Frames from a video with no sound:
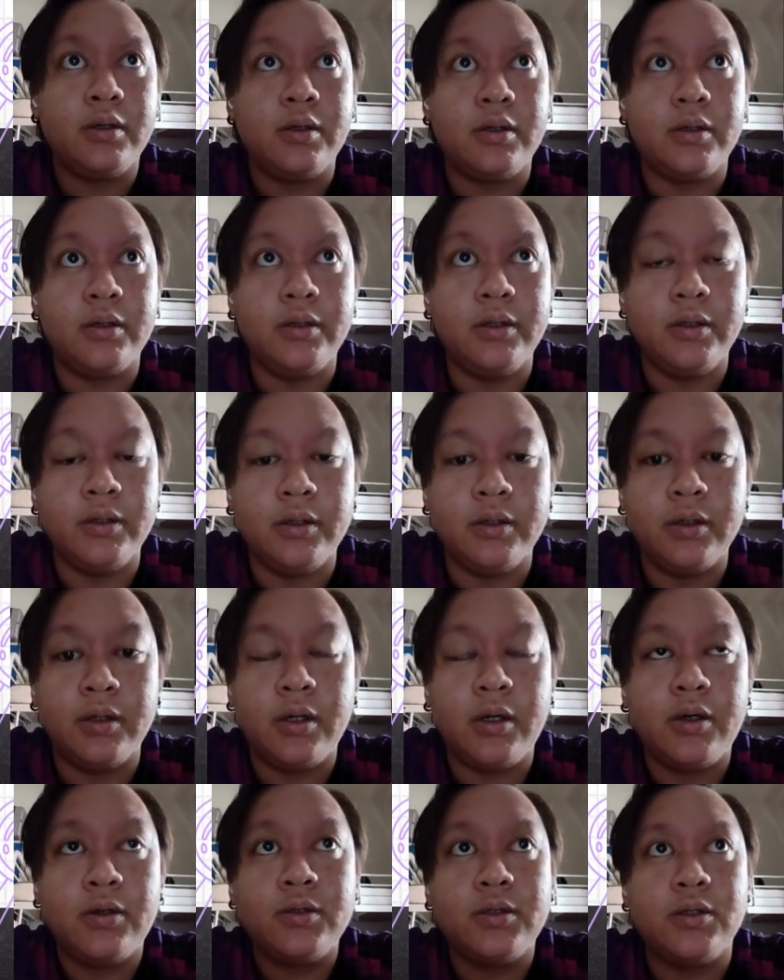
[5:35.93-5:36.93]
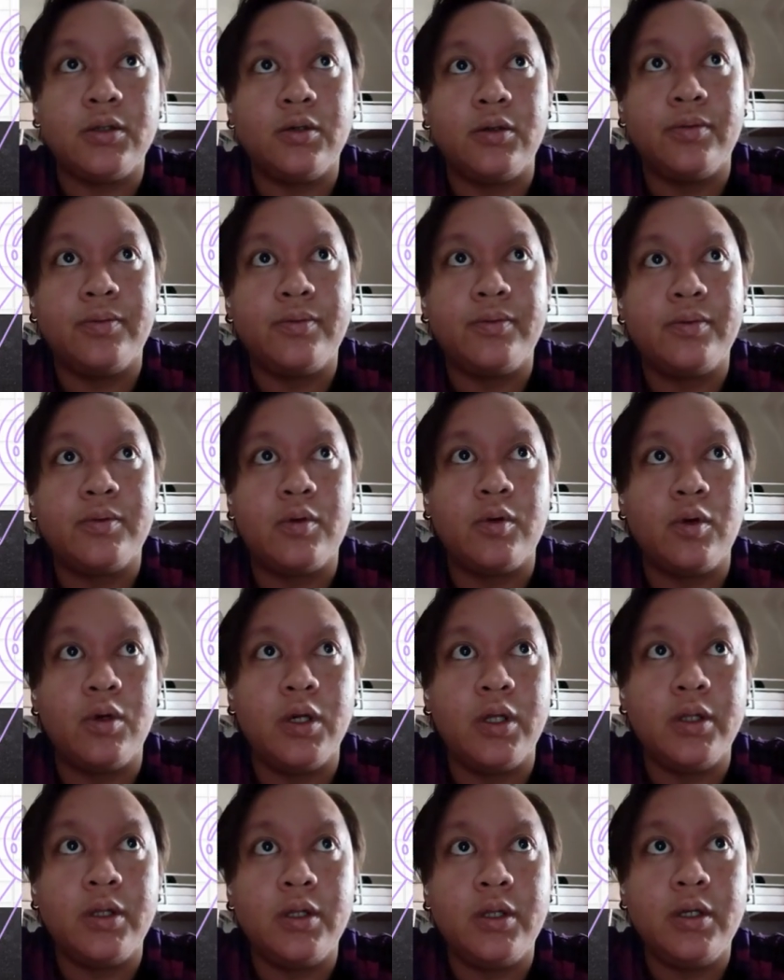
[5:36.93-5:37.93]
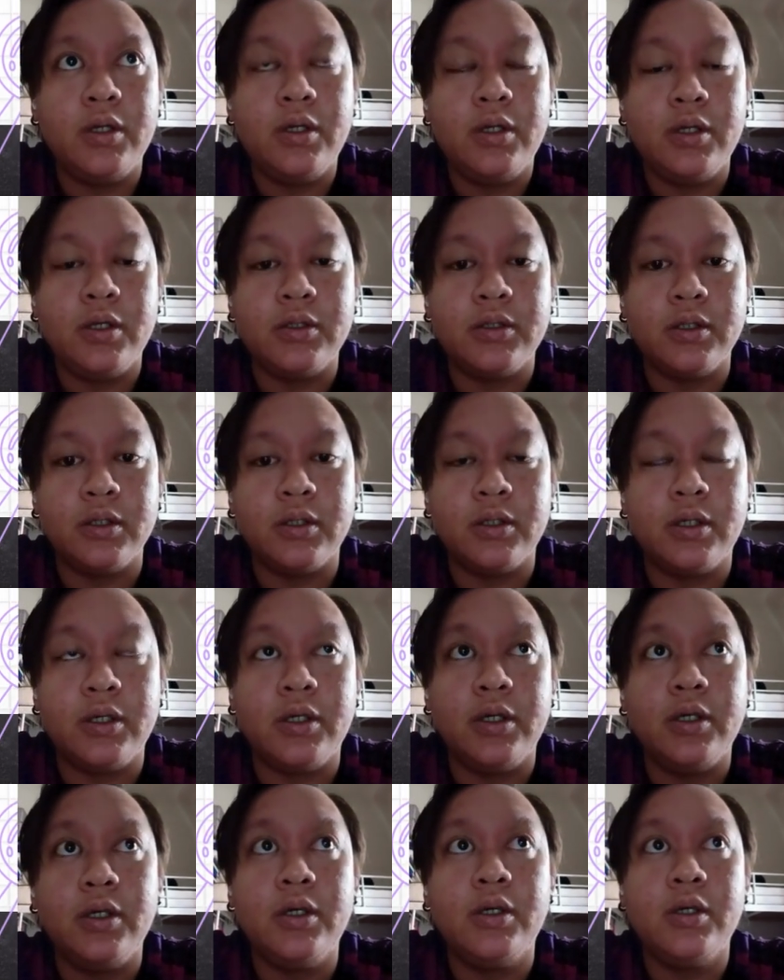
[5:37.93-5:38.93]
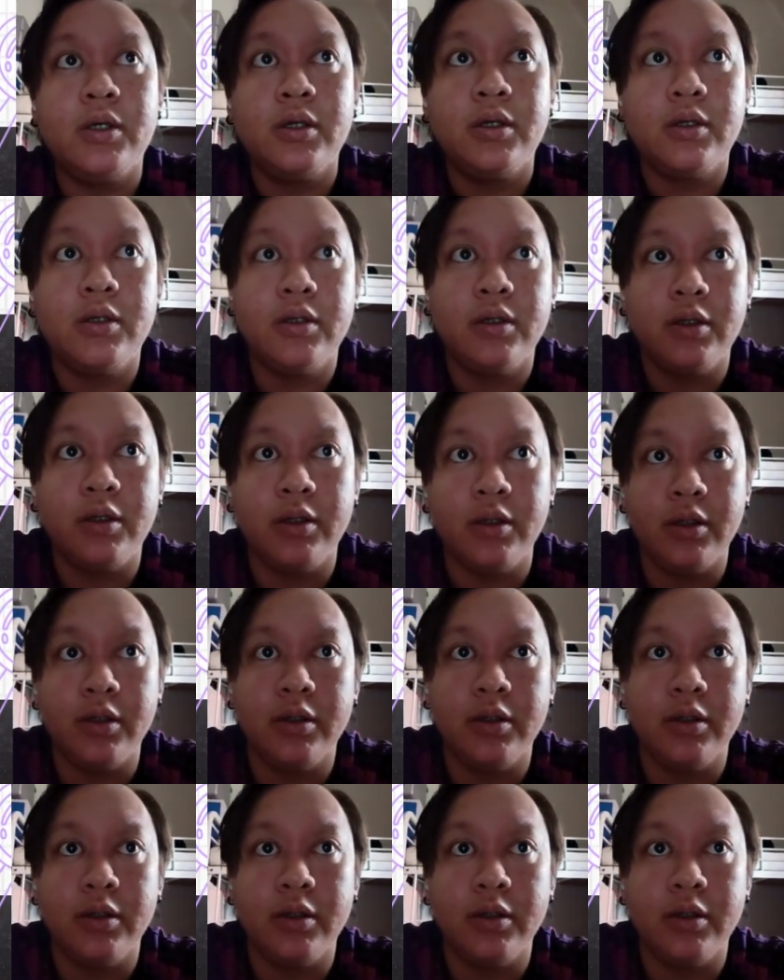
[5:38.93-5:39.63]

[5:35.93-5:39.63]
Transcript: The house of quality is a key in